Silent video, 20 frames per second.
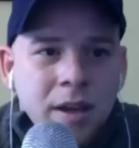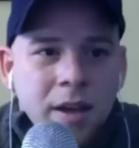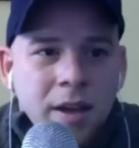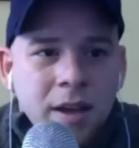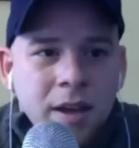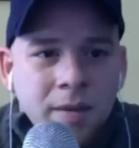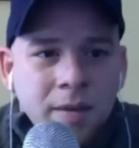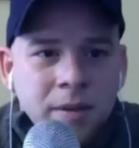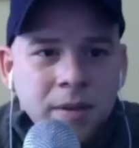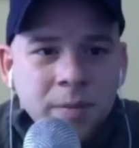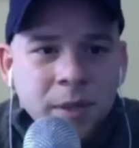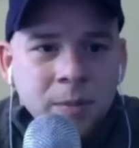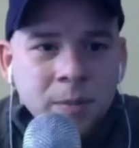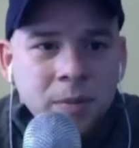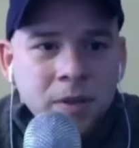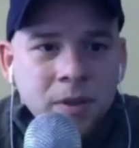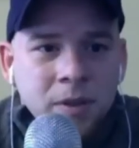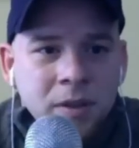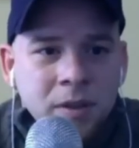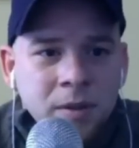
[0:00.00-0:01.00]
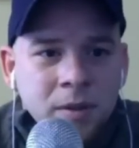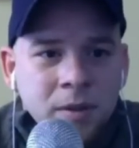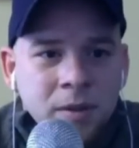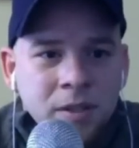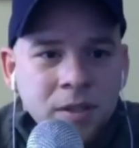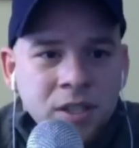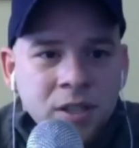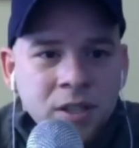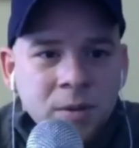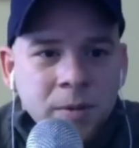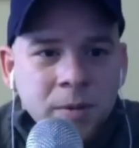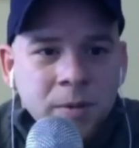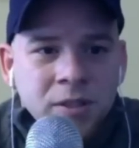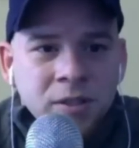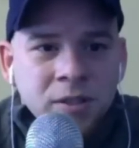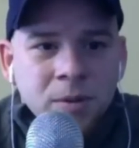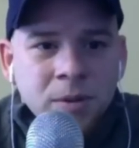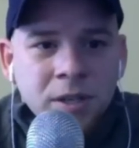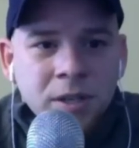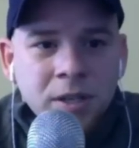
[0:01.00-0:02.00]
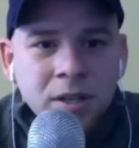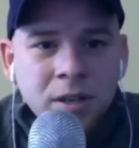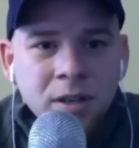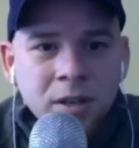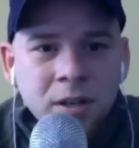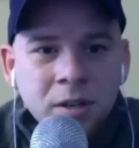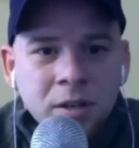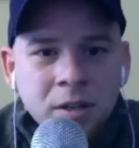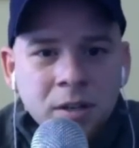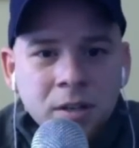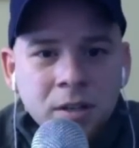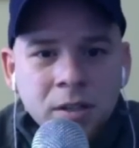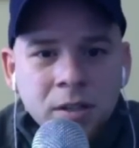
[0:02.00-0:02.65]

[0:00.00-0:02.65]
I have. Let me share my screen here.